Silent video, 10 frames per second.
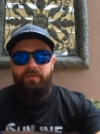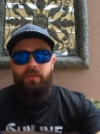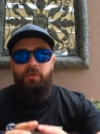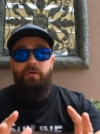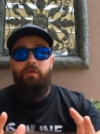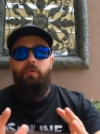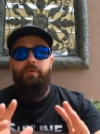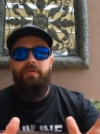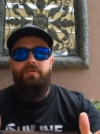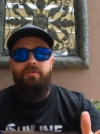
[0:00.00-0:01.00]
The unit
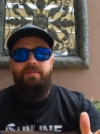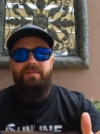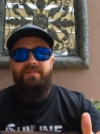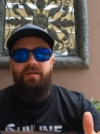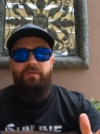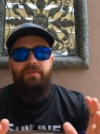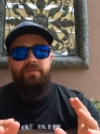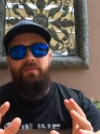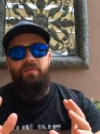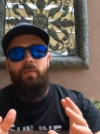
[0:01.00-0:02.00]
auto-tunes itself
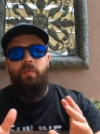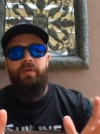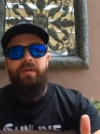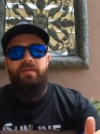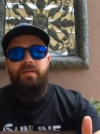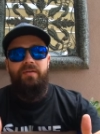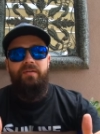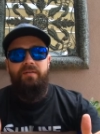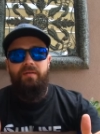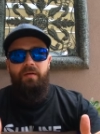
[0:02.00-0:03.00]
to suit the water
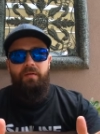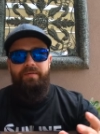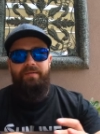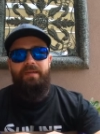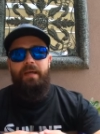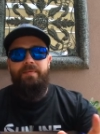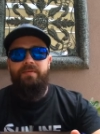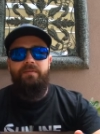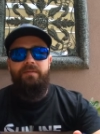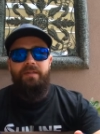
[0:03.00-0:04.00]
conditions, so there's
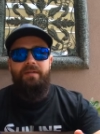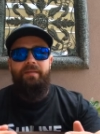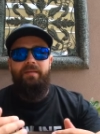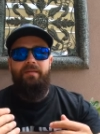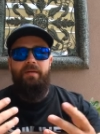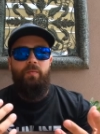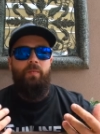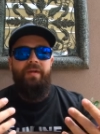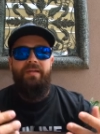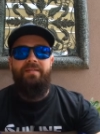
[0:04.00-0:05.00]
absolutely nothing that
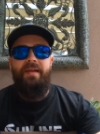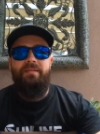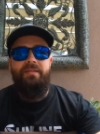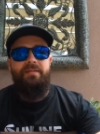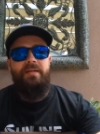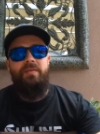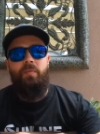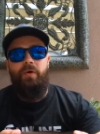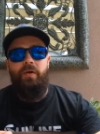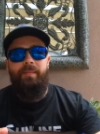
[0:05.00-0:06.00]
we as anglers need to
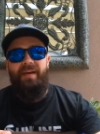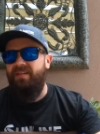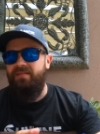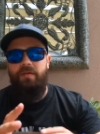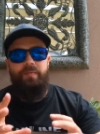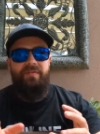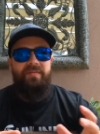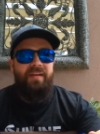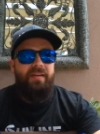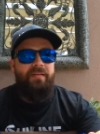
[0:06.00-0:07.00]
worry about in terms of
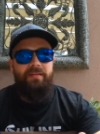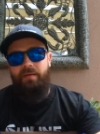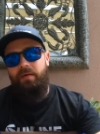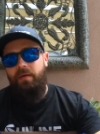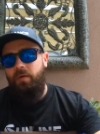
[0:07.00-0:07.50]
settings,